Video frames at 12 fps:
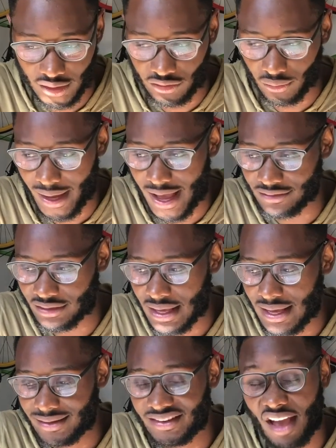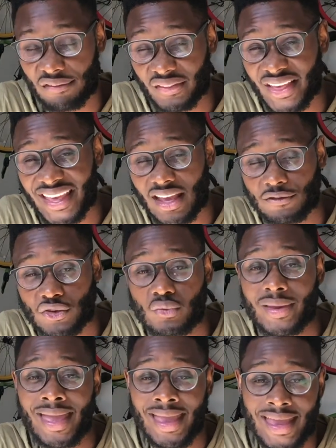So guys, definitely if
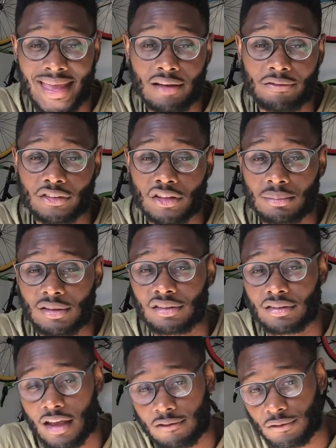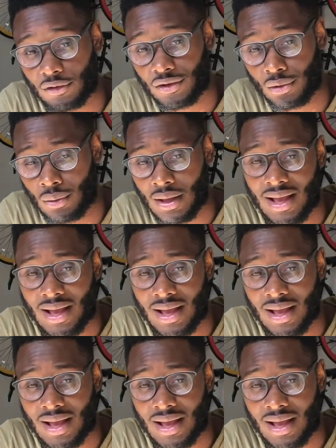it's going to be safe for you